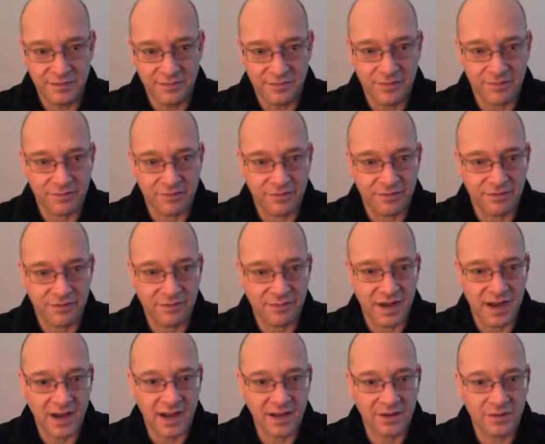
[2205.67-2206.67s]
borrowed from
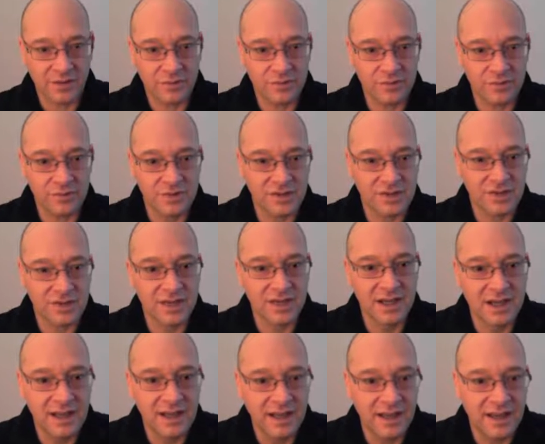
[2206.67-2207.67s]
landlords,
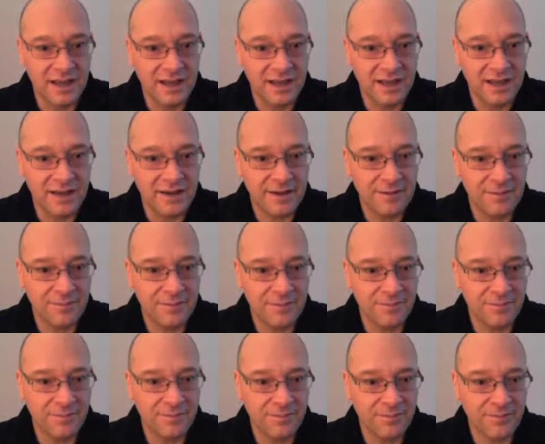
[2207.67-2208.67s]

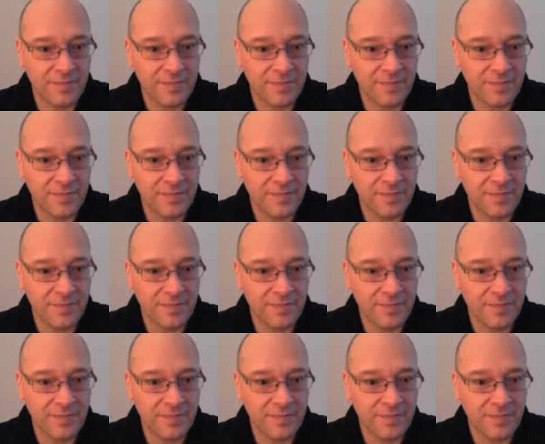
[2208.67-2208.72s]
in